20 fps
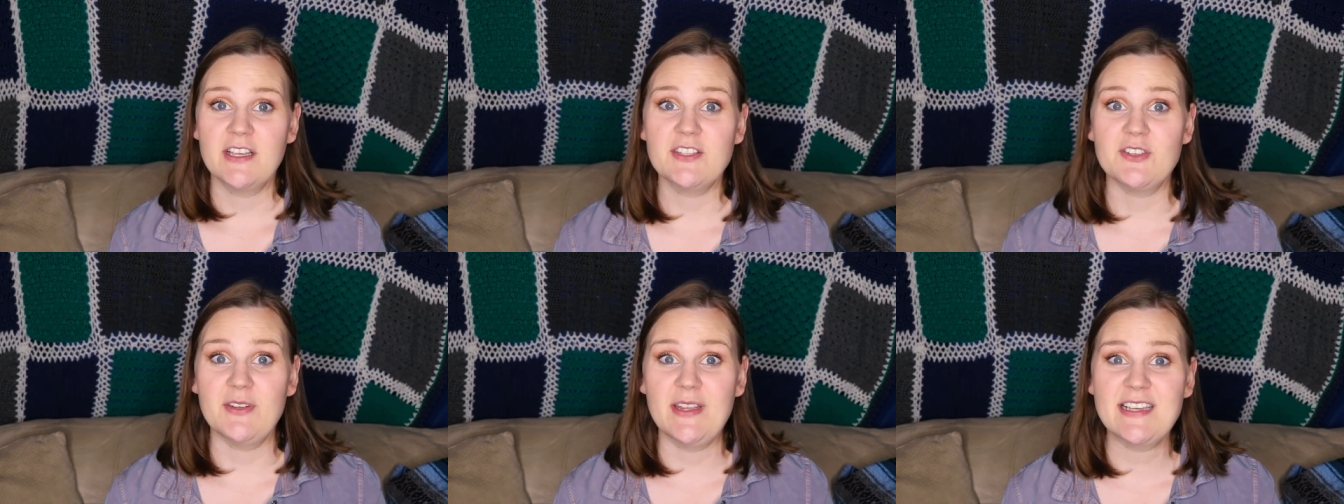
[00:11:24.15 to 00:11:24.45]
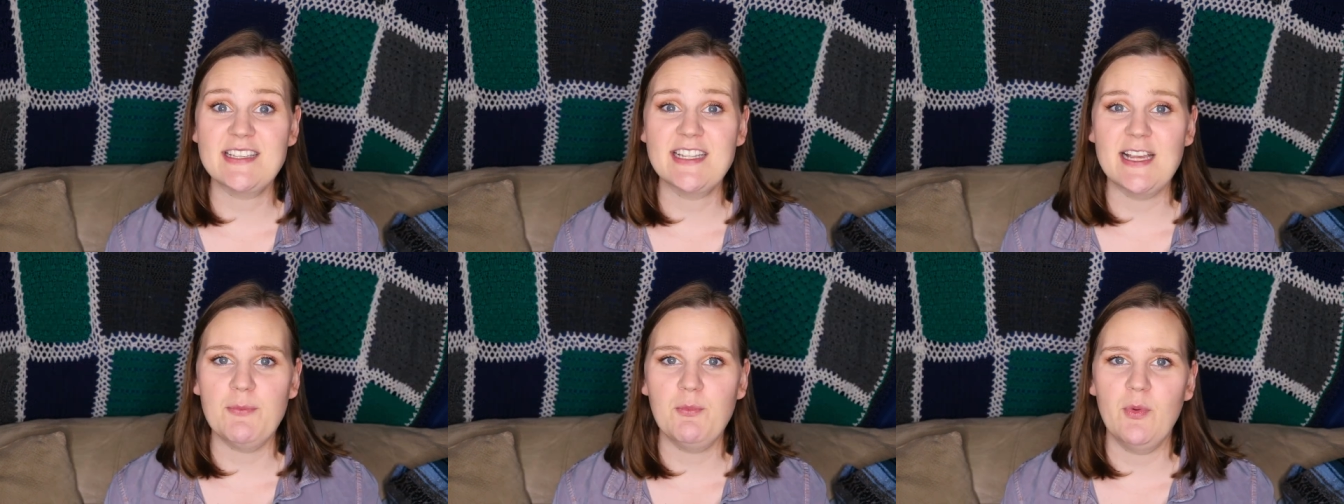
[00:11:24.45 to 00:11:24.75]
So
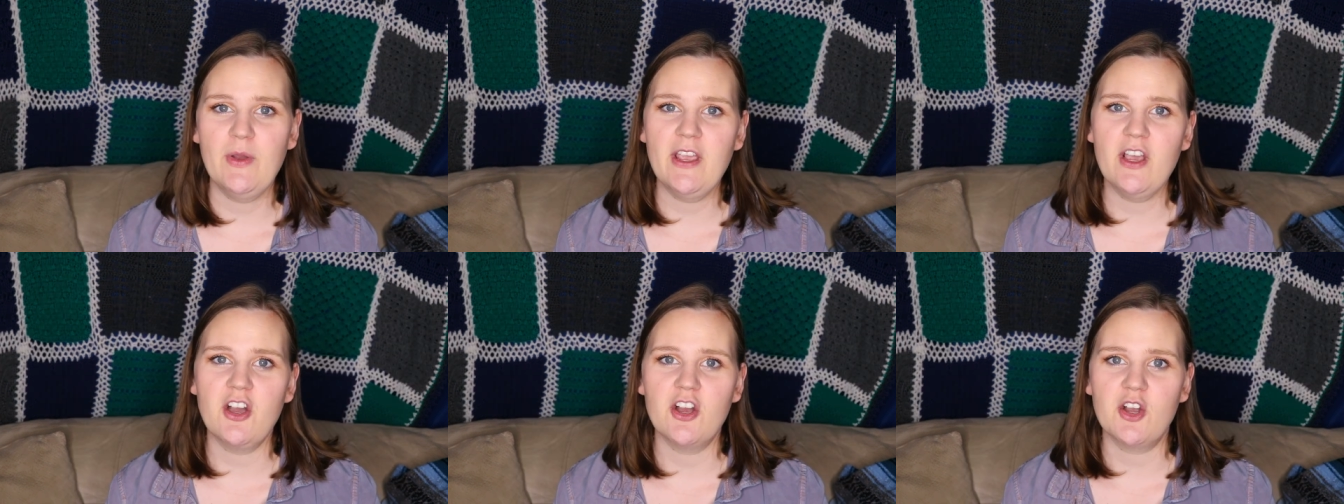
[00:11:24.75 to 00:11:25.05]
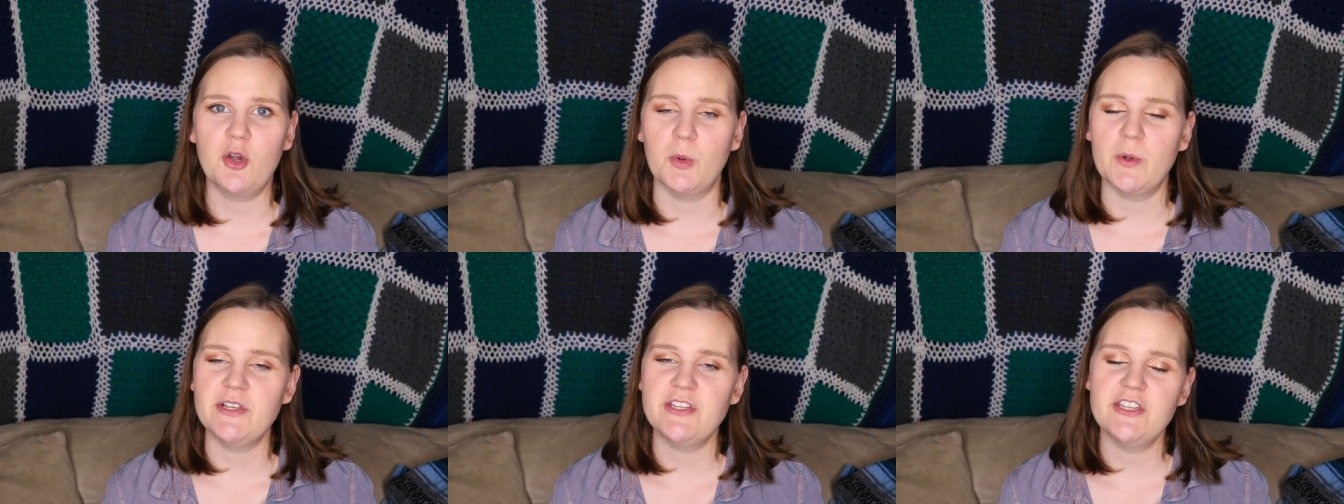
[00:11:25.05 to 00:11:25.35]
next up, we are
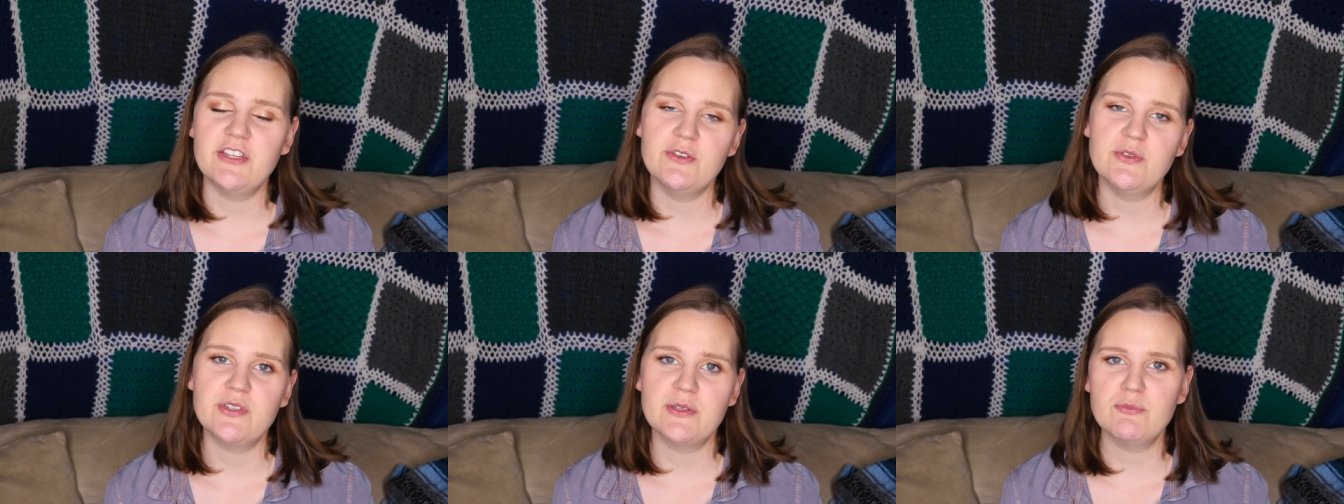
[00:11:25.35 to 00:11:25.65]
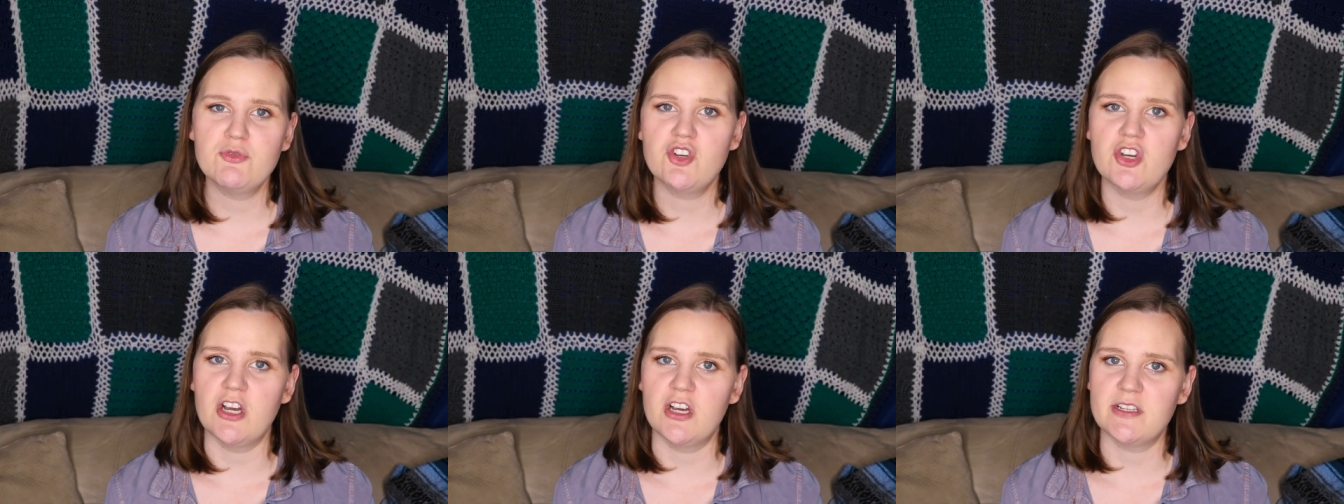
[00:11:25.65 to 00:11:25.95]
going to do
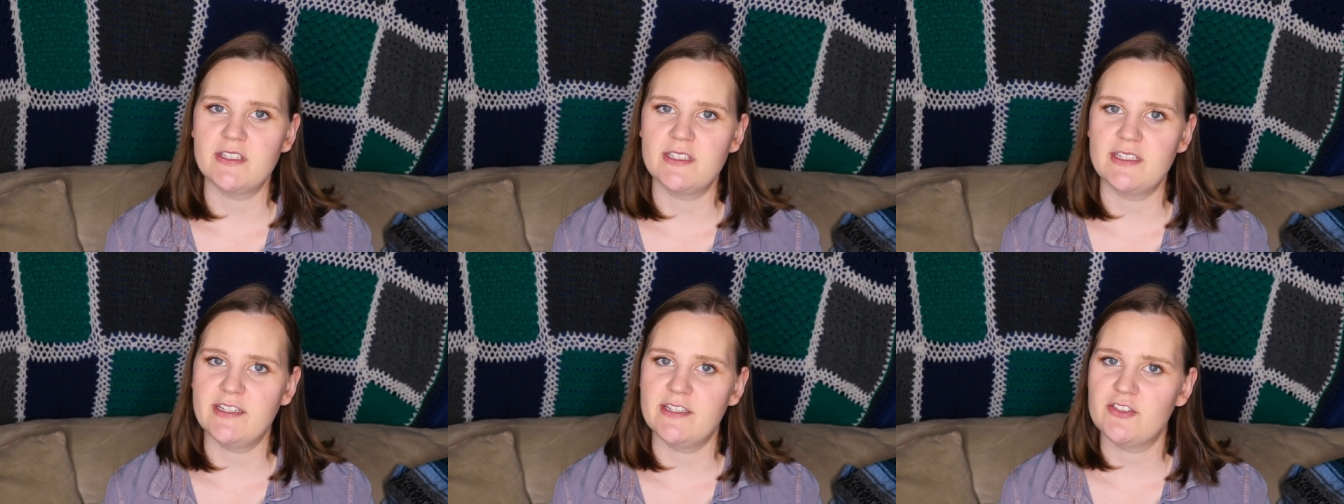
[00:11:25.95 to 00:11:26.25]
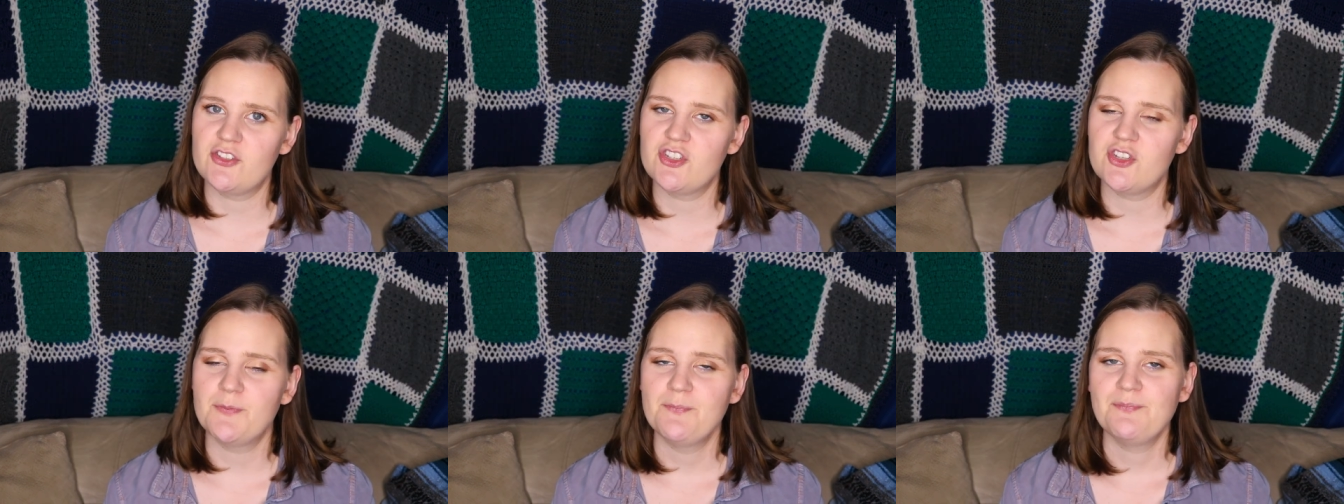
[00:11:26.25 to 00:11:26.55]
some cross
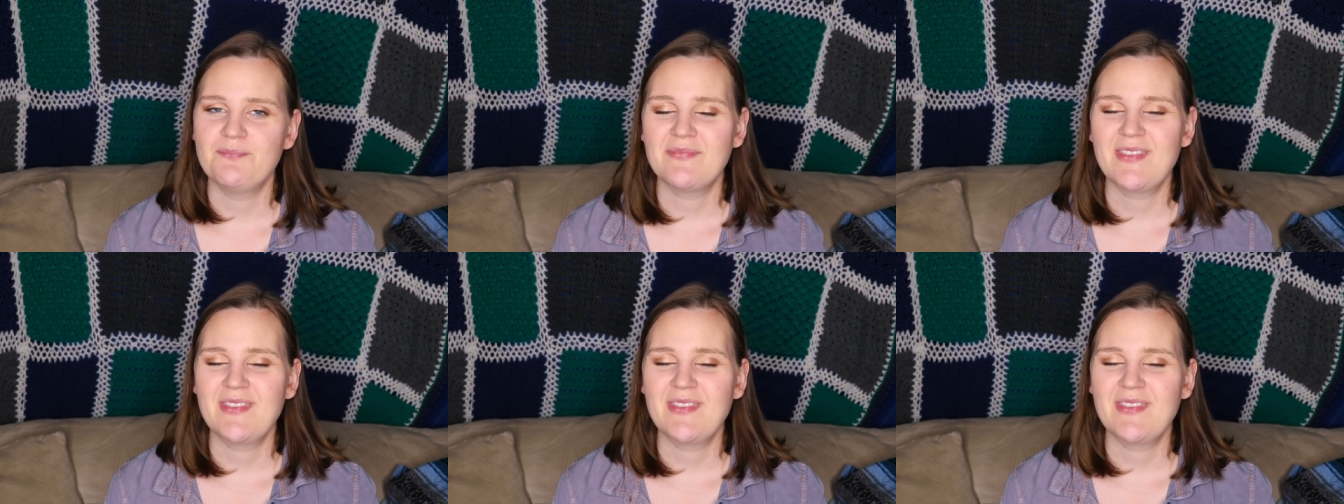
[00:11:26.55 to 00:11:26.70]
stitch.